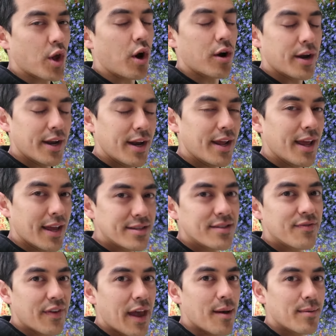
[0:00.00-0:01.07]
gardening
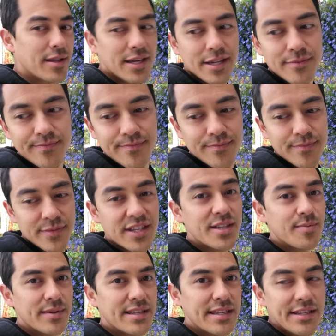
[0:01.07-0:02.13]
as a family.
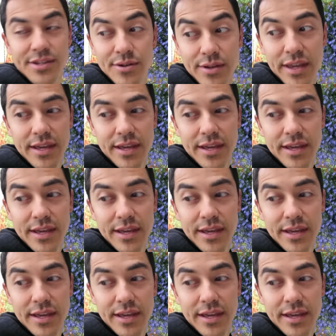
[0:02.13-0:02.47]
Just missing two